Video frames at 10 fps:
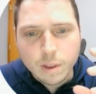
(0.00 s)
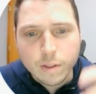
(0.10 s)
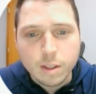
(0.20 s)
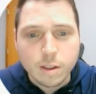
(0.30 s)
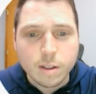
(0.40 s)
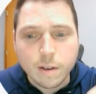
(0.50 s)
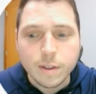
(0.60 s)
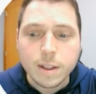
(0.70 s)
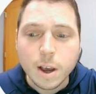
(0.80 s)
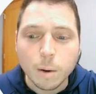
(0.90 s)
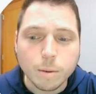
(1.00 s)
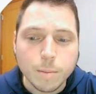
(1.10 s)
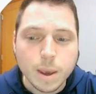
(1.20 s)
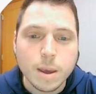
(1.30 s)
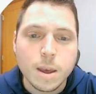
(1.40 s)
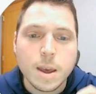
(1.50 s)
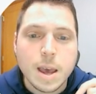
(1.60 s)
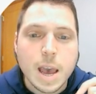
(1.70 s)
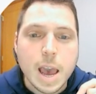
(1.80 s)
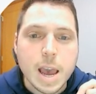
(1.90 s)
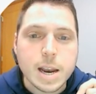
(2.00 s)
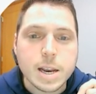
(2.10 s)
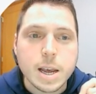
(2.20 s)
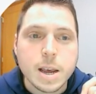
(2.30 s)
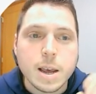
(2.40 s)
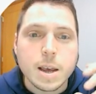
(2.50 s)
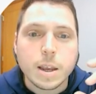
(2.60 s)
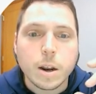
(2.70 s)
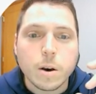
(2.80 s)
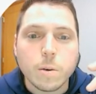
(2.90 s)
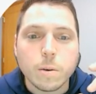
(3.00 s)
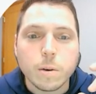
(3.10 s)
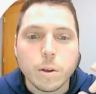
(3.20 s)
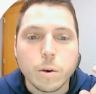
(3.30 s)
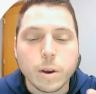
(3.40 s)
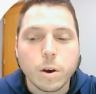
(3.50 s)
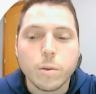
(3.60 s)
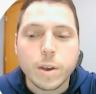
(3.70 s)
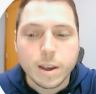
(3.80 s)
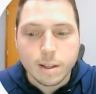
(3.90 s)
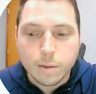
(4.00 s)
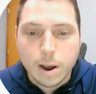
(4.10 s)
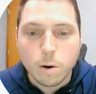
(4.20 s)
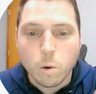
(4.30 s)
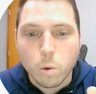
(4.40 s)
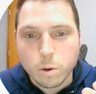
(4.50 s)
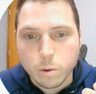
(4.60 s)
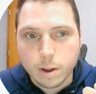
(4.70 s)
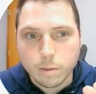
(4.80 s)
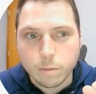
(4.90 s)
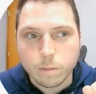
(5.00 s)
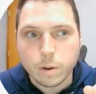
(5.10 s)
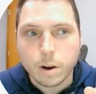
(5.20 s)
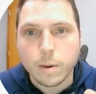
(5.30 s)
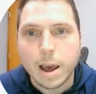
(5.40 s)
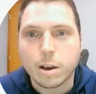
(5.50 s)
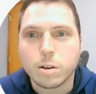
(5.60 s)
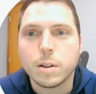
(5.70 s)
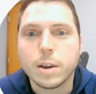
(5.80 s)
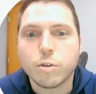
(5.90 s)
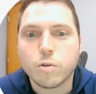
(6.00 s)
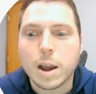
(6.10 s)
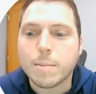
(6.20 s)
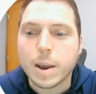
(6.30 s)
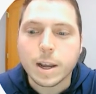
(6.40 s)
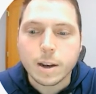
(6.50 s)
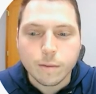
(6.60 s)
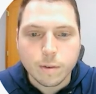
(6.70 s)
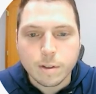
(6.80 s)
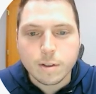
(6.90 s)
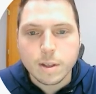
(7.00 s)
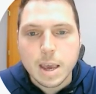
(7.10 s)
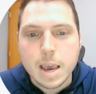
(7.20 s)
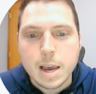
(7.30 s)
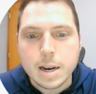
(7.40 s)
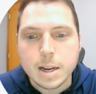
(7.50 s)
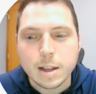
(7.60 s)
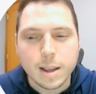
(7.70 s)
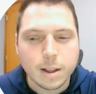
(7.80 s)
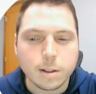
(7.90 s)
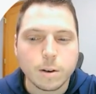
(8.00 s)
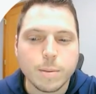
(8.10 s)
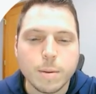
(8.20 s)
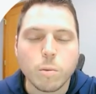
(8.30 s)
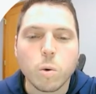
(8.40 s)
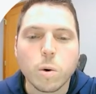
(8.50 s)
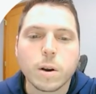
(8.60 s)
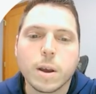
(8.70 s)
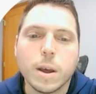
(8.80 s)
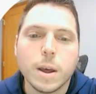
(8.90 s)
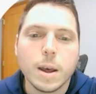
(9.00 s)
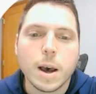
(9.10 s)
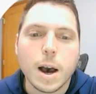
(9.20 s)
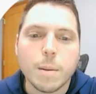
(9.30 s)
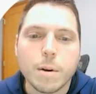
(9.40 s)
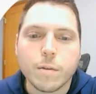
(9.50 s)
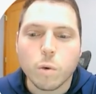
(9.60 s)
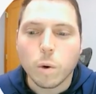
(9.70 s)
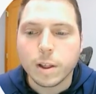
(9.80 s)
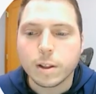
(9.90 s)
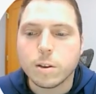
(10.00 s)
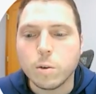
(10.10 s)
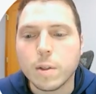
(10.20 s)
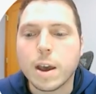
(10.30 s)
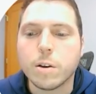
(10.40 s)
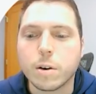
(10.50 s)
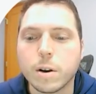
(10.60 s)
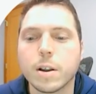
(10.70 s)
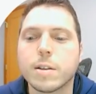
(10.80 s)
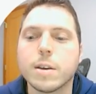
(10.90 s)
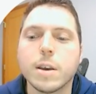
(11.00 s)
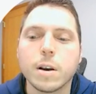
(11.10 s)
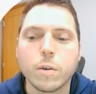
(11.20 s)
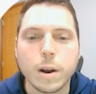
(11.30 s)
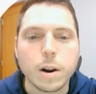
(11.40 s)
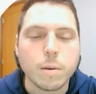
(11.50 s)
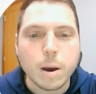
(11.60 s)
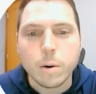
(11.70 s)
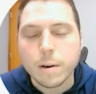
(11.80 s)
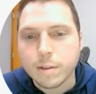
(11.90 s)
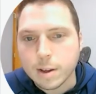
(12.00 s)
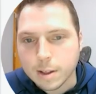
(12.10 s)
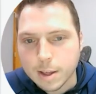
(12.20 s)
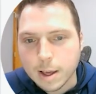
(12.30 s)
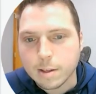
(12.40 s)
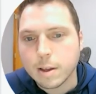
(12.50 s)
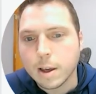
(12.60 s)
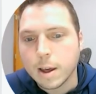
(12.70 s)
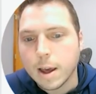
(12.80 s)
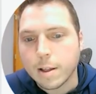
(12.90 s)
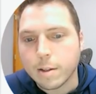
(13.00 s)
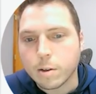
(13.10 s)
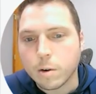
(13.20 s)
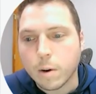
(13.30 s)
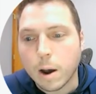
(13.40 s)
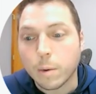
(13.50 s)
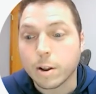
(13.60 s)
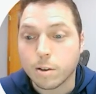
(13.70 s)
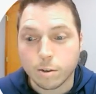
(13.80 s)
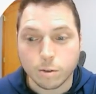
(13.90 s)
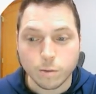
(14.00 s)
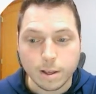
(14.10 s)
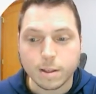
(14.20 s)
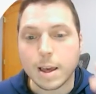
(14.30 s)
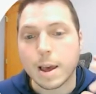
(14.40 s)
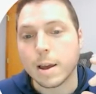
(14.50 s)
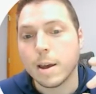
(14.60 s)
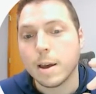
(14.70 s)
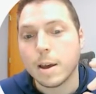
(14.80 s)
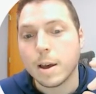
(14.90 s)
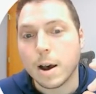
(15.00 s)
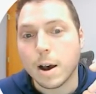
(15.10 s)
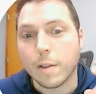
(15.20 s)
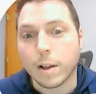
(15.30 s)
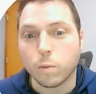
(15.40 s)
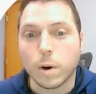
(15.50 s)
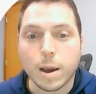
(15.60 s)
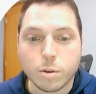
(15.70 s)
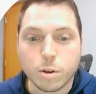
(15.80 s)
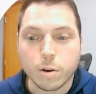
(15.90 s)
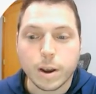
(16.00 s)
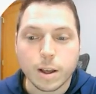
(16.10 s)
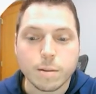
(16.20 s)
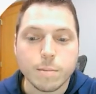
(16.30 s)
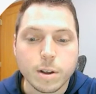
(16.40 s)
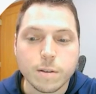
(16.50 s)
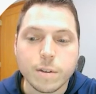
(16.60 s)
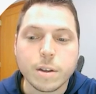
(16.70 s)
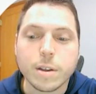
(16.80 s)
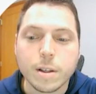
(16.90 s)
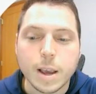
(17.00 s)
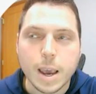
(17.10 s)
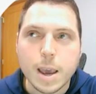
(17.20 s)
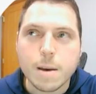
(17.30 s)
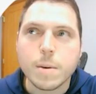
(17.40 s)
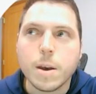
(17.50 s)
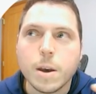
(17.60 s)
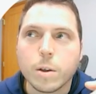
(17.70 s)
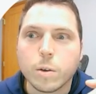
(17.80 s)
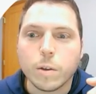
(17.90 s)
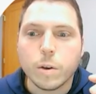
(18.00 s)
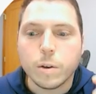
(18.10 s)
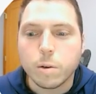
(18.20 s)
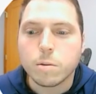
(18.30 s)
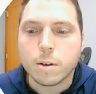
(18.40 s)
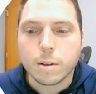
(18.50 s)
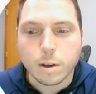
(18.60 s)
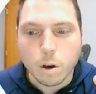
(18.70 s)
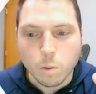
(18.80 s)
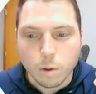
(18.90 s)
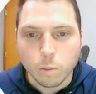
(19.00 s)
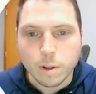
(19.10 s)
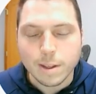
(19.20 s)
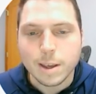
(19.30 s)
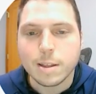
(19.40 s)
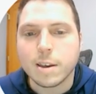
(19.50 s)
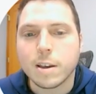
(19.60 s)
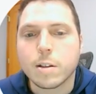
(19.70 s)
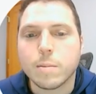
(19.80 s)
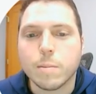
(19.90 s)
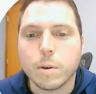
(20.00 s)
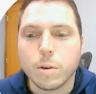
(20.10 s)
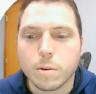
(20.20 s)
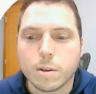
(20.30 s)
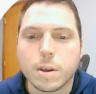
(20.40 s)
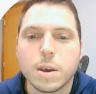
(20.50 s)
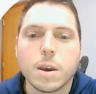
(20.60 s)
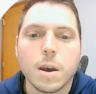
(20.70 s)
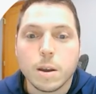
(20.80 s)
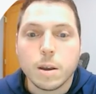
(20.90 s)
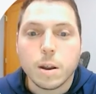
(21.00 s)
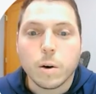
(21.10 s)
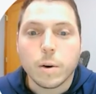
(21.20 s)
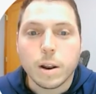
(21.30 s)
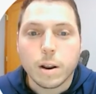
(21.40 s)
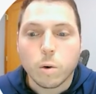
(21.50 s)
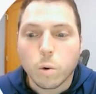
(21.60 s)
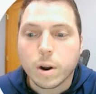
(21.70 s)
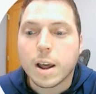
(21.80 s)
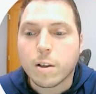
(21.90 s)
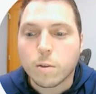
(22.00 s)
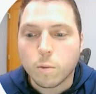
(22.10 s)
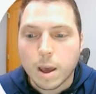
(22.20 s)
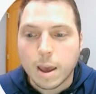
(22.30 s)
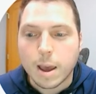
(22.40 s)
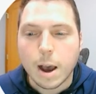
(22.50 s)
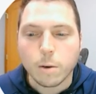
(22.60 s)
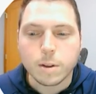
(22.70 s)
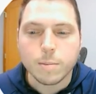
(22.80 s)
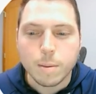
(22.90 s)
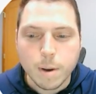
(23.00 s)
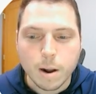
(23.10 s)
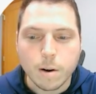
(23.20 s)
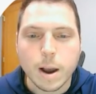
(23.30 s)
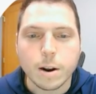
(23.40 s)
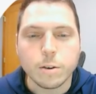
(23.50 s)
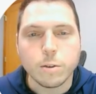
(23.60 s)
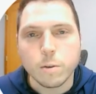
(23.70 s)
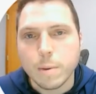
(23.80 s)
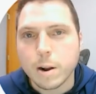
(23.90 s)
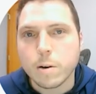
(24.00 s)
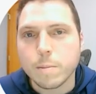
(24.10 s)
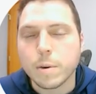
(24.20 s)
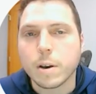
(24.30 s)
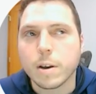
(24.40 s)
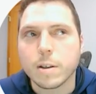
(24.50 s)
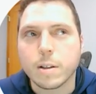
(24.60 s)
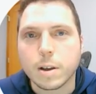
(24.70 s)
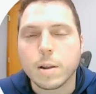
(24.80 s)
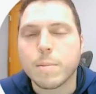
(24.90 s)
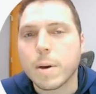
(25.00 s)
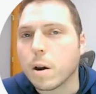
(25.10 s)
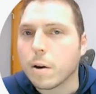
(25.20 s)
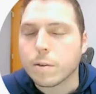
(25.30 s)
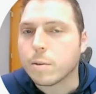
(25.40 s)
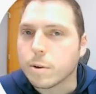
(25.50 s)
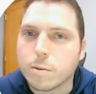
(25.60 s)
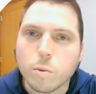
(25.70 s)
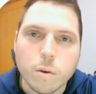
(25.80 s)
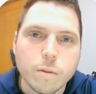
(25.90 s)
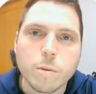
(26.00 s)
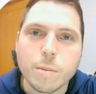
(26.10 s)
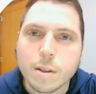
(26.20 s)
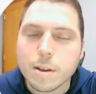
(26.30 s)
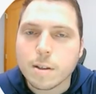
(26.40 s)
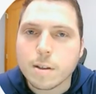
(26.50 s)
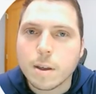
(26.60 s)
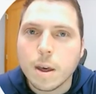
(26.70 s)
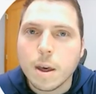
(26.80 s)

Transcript: This is stuff that's helped me, and you can go the easy route, or you can actually try to make a difference, and it takes a little bit more work. But if you're willing to do that, you're going to see a greater amount of success. And so I want to just stress that. That's why I'm sharing as much of this as I am, so that you don't just go with what's easiest, but you see, in an organized way, how to be better, how to do better, because it's going to pay off so much more for your business.